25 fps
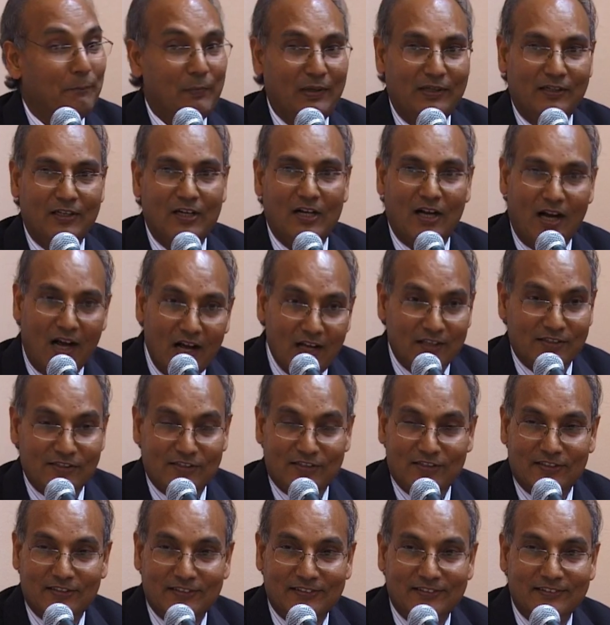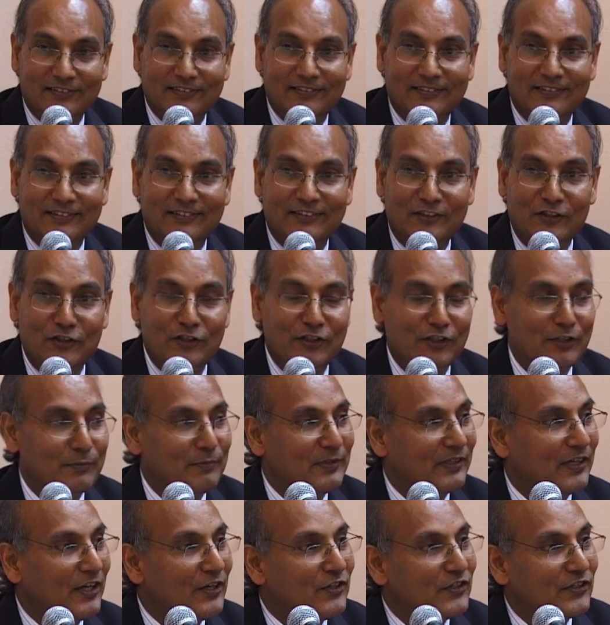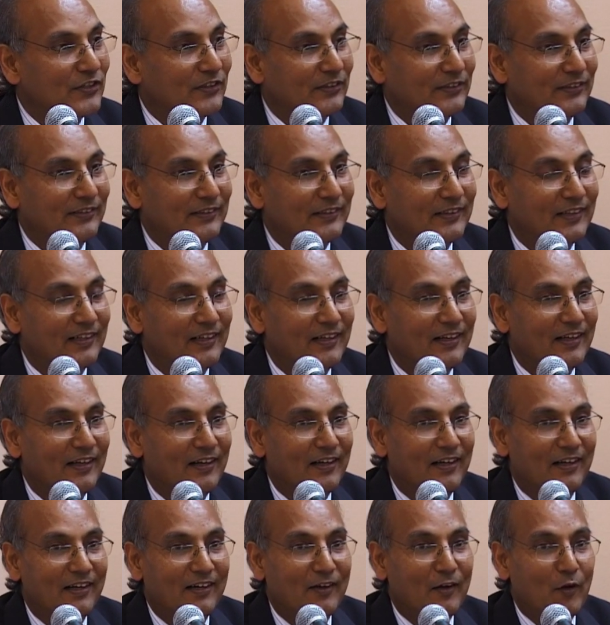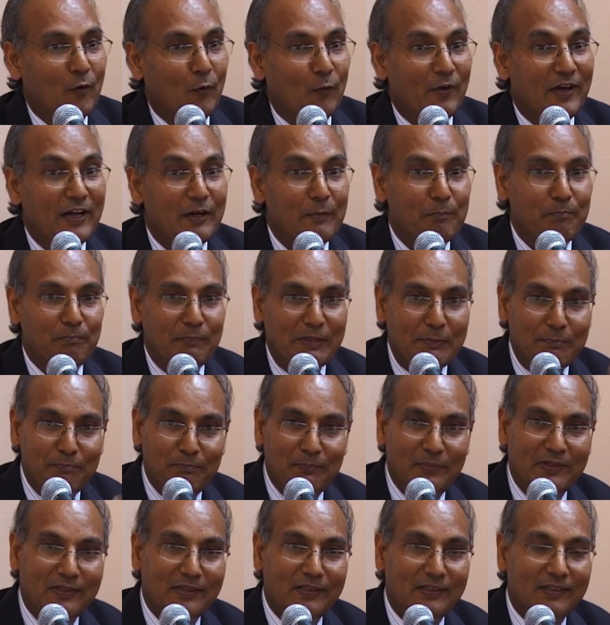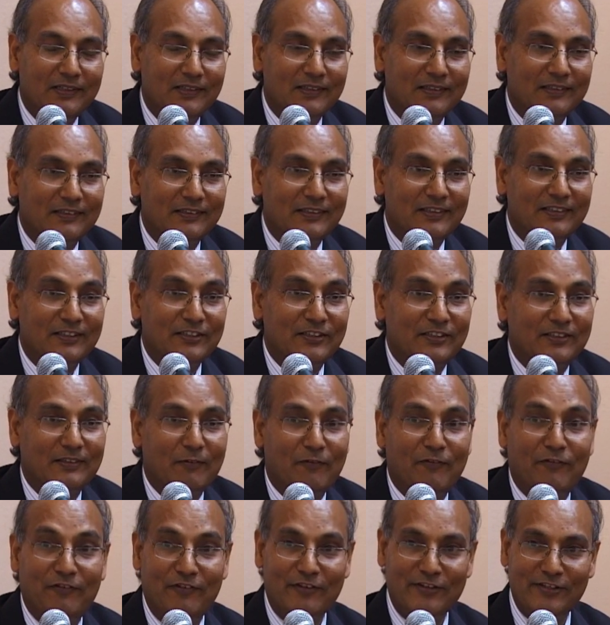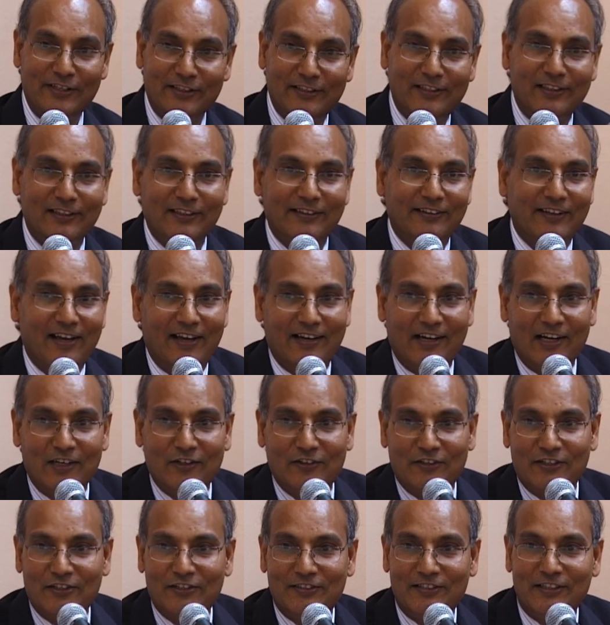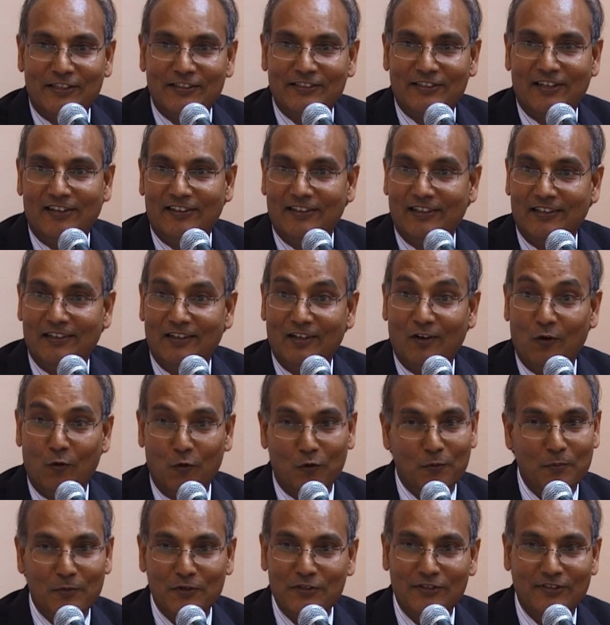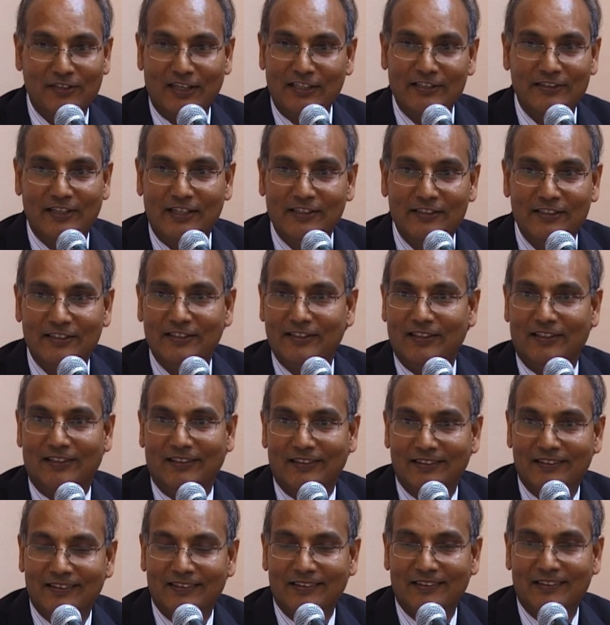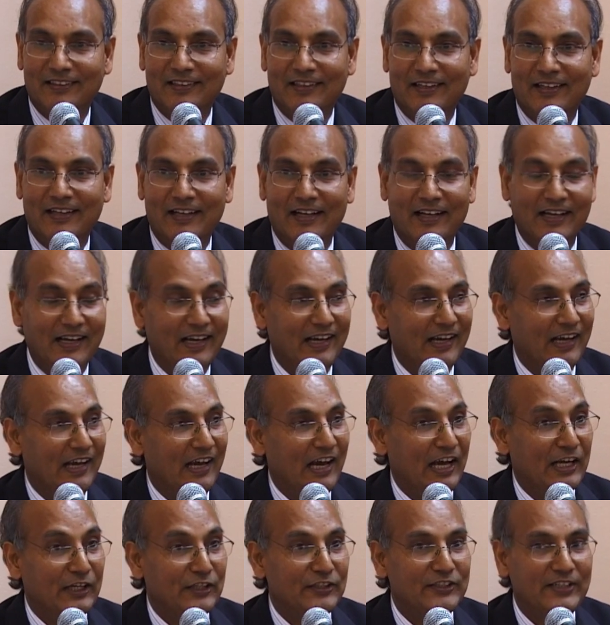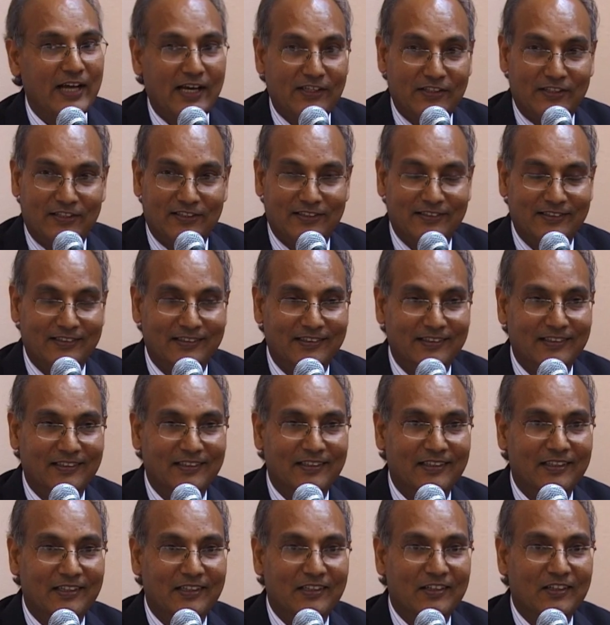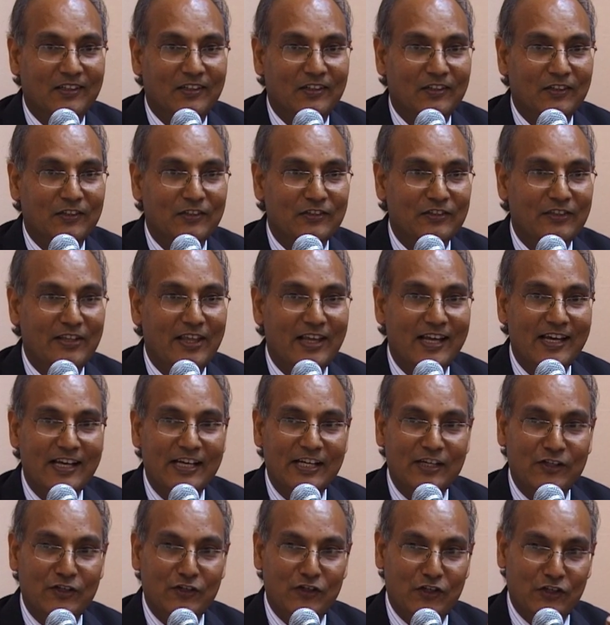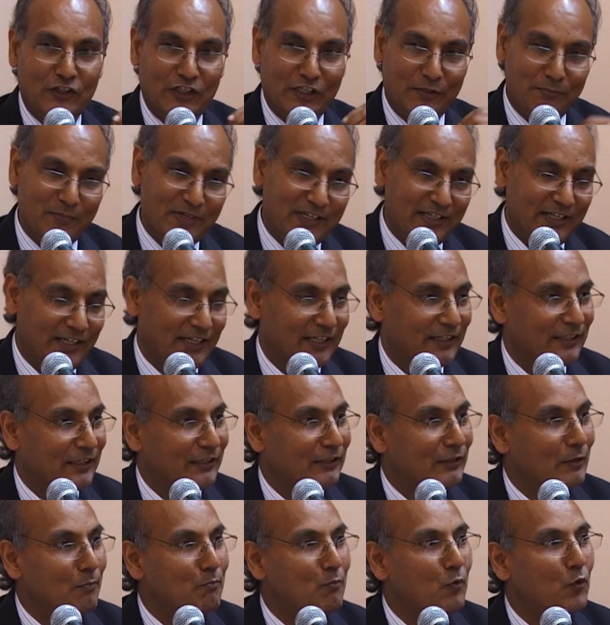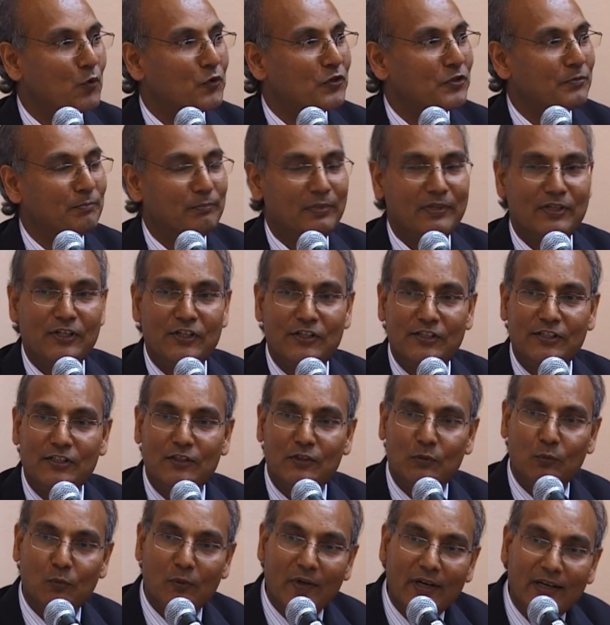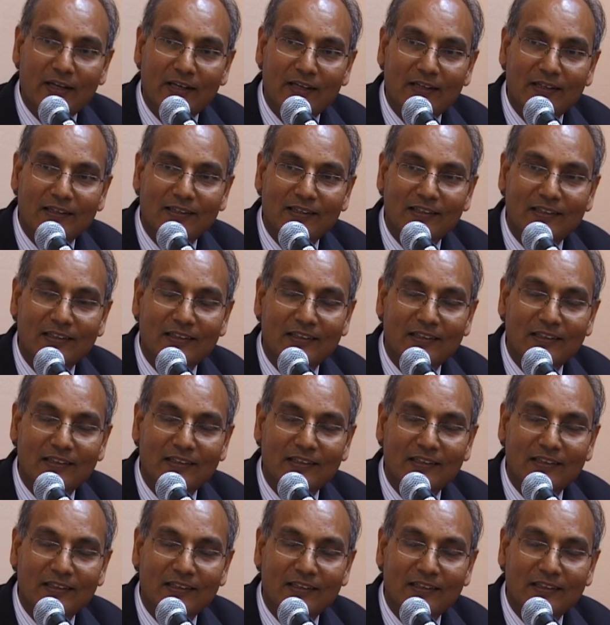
But caste discrimination, where people physical characteristics are almost identical, and yet they discriminate in the most pernicious way.